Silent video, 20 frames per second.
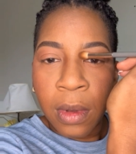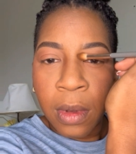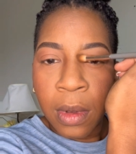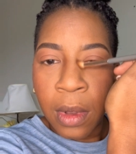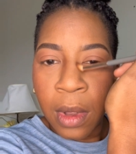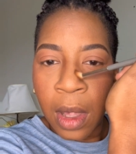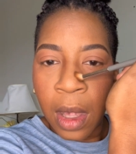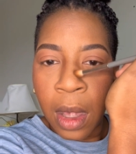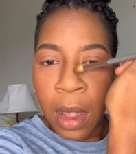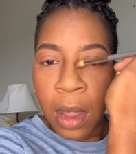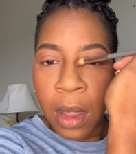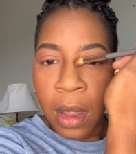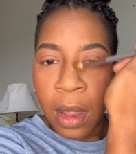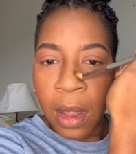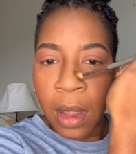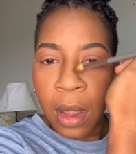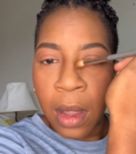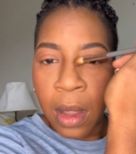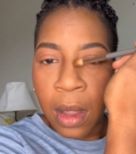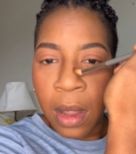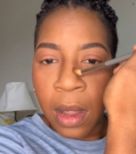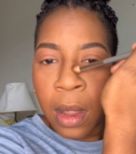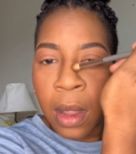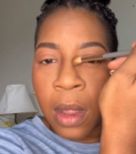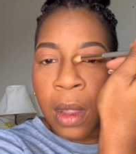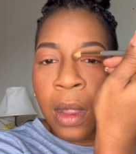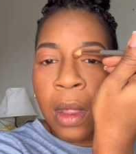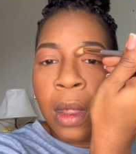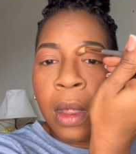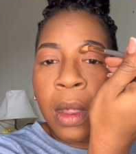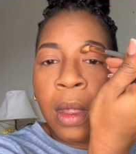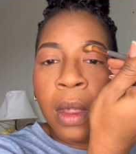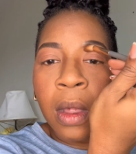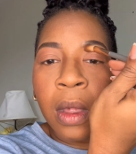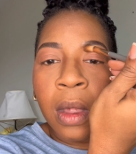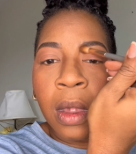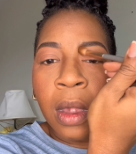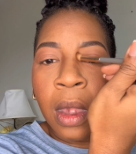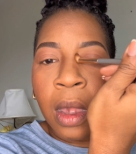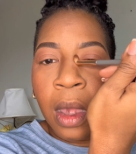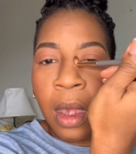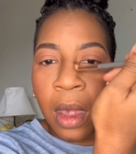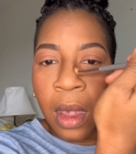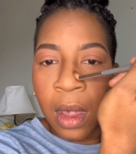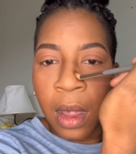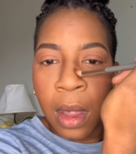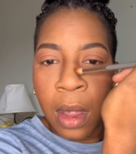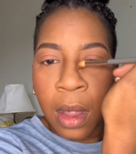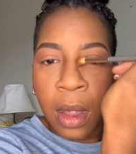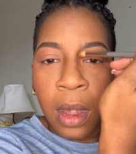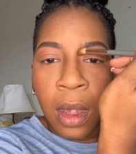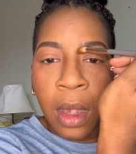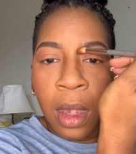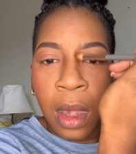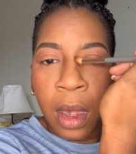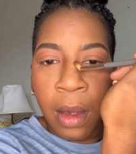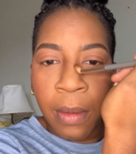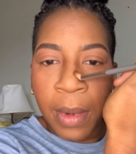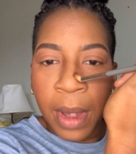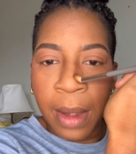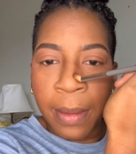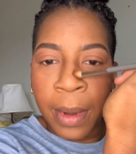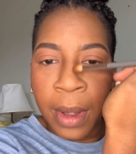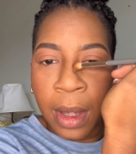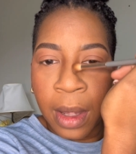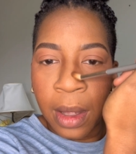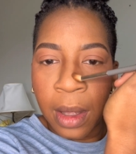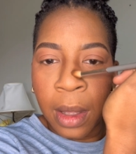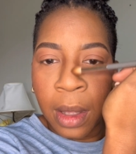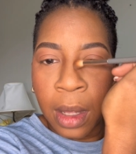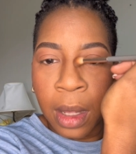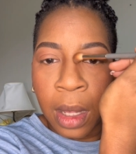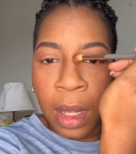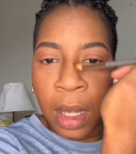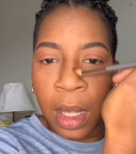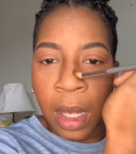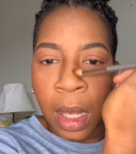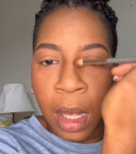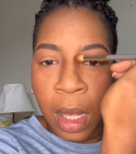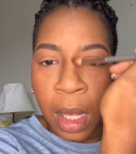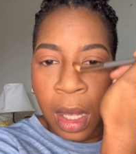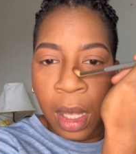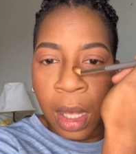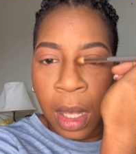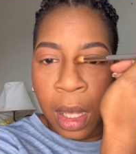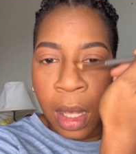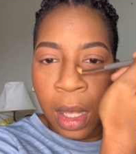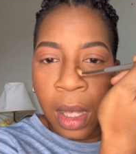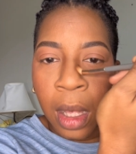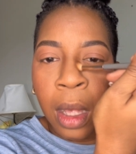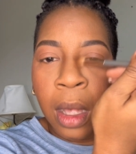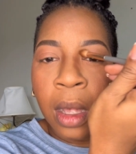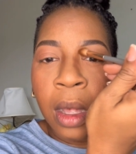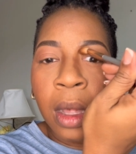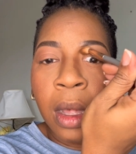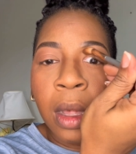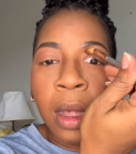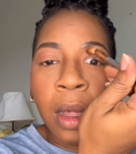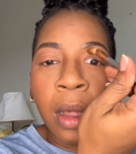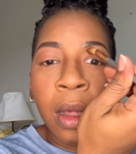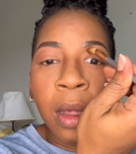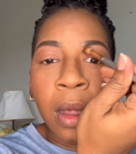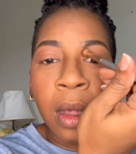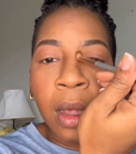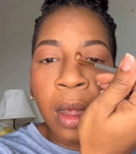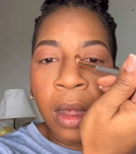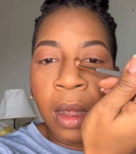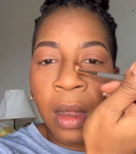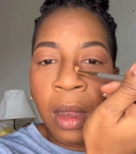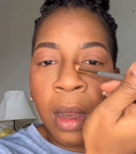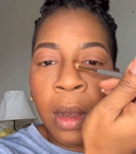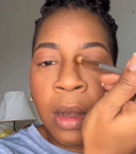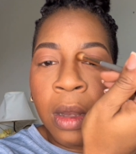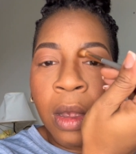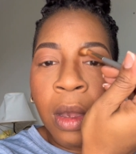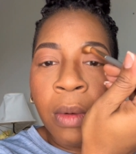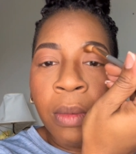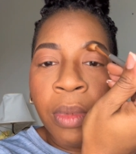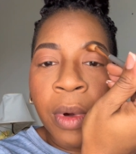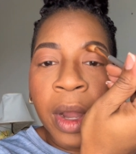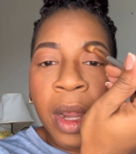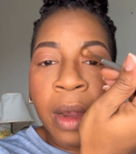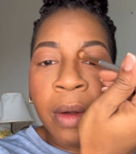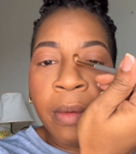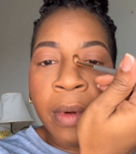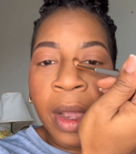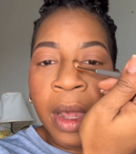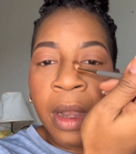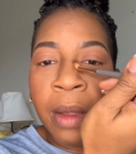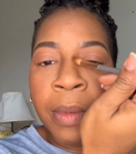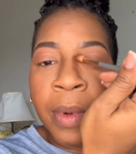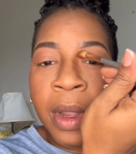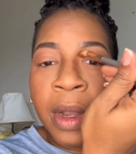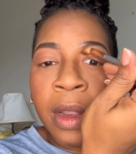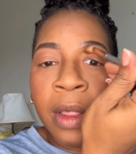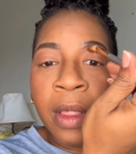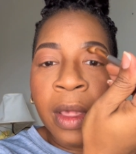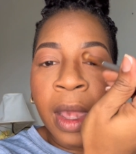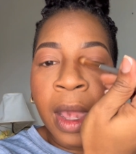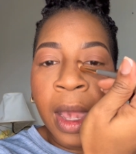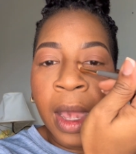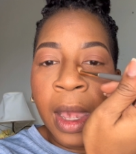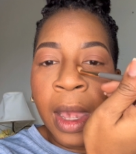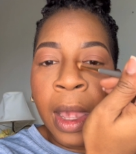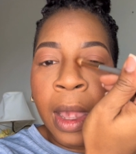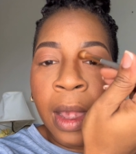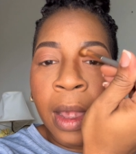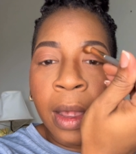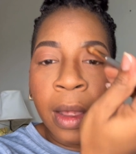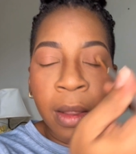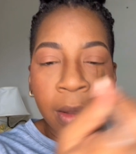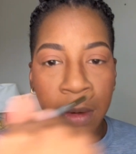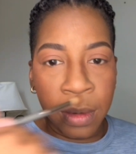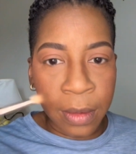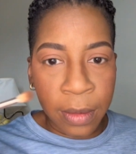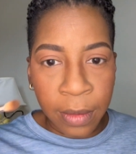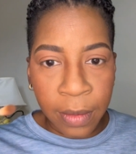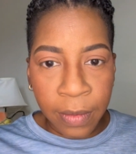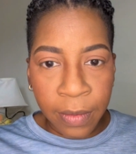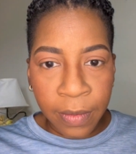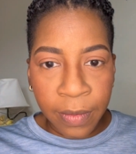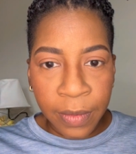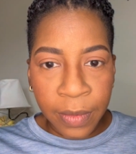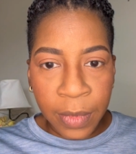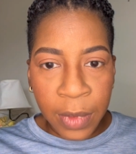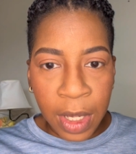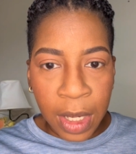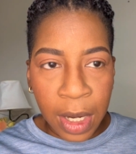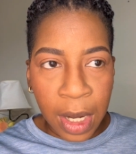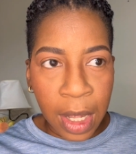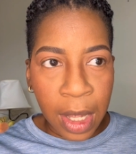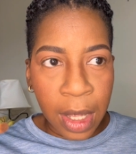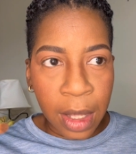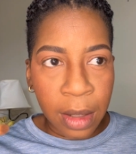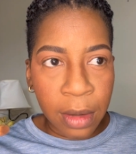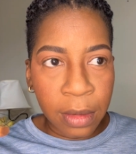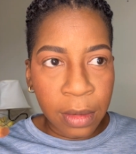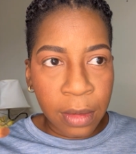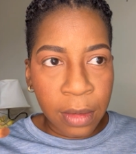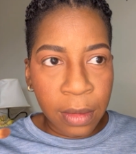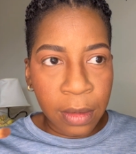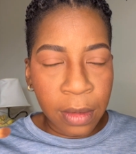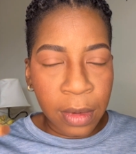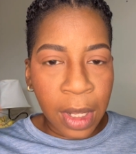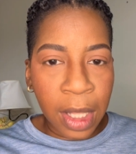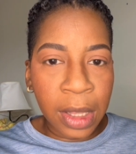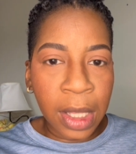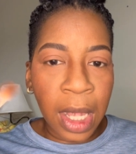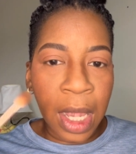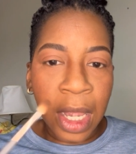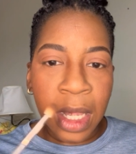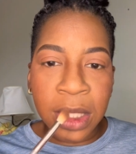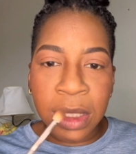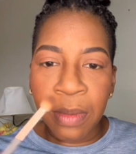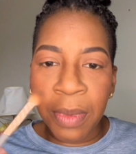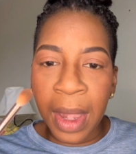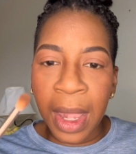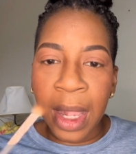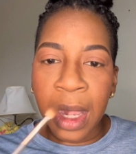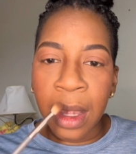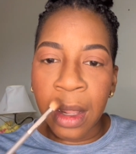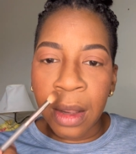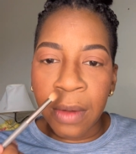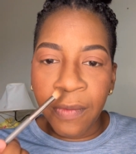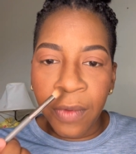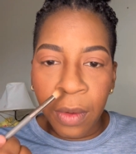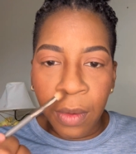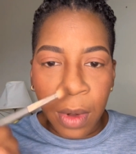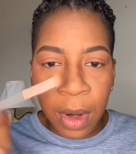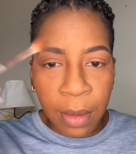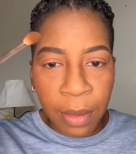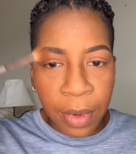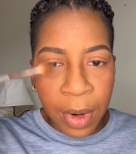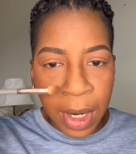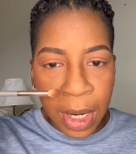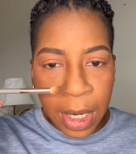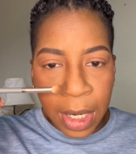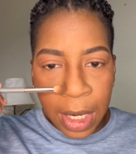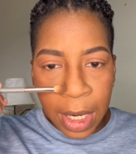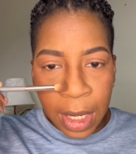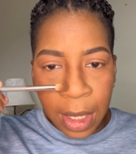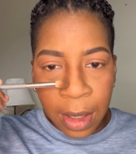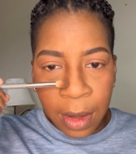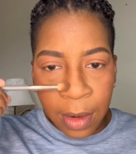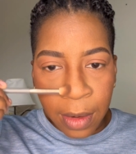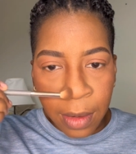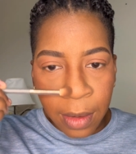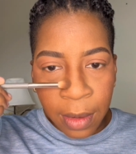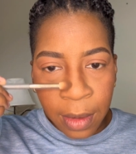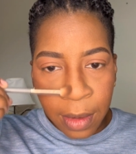Yeah. Yeah. Yeah, baby. Yeah. And go bring it right up under the eye. Look at that. That thing is banging. If you want to bring it down,